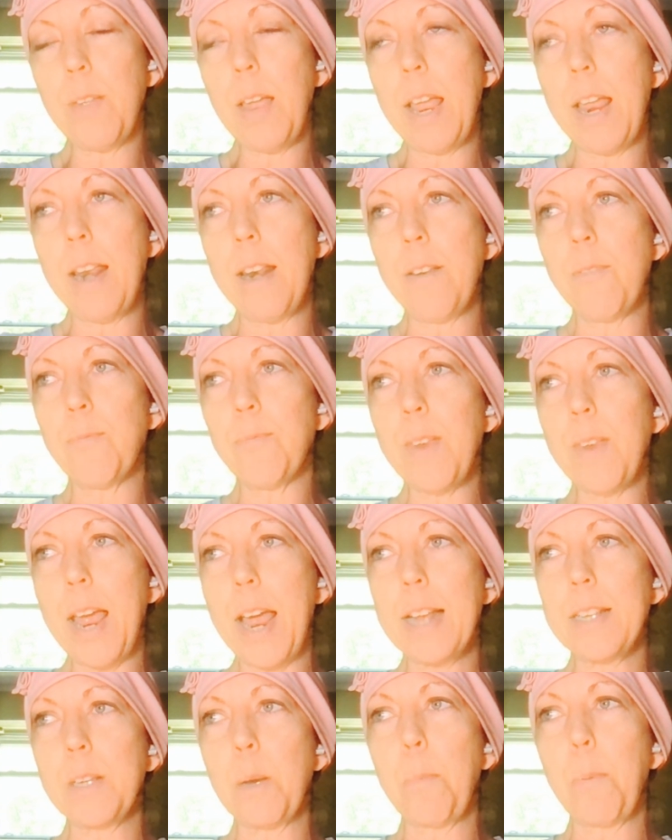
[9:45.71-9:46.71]
and
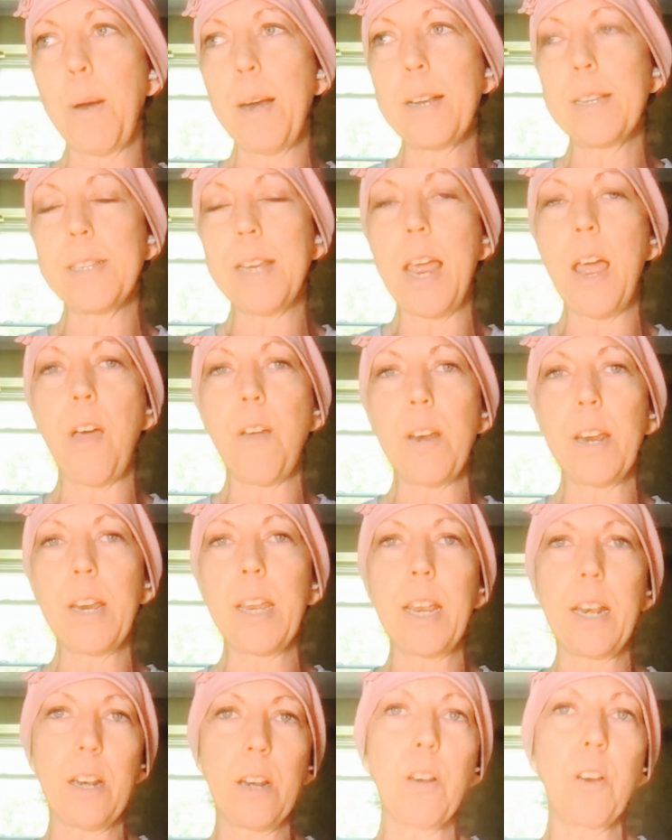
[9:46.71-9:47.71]
as it breaks down,
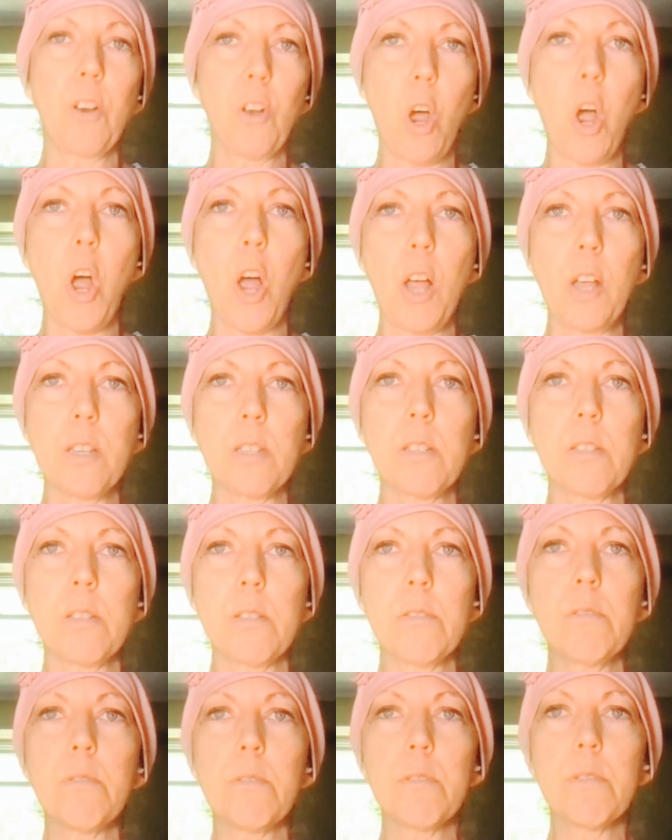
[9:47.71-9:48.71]
it can
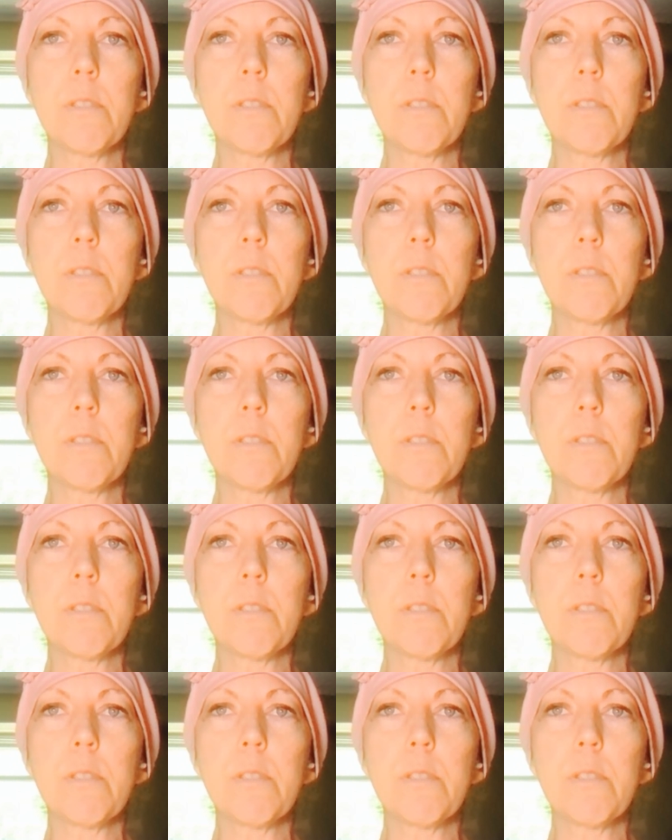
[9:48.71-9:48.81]
cause